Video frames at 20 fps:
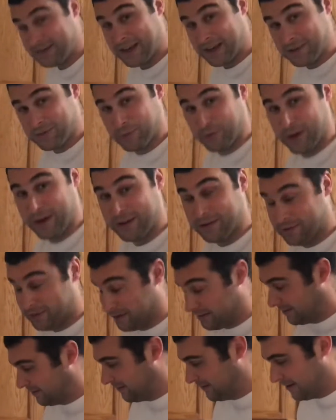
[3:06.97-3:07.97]
taste great.
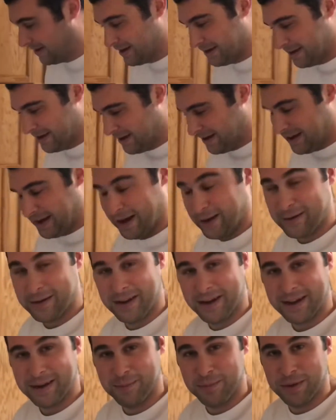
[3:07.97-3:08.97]
So how
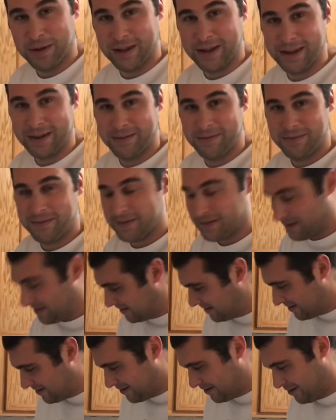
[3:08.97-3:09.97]
can I complain?
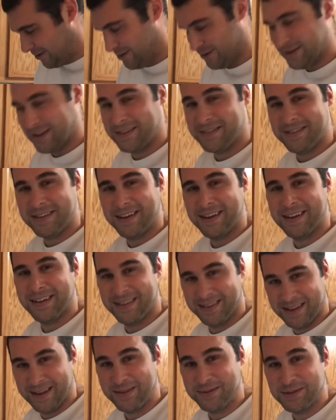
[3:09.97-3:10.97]
You know what they say,
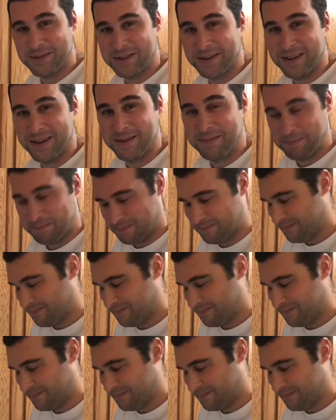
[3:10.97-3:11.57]
life is good.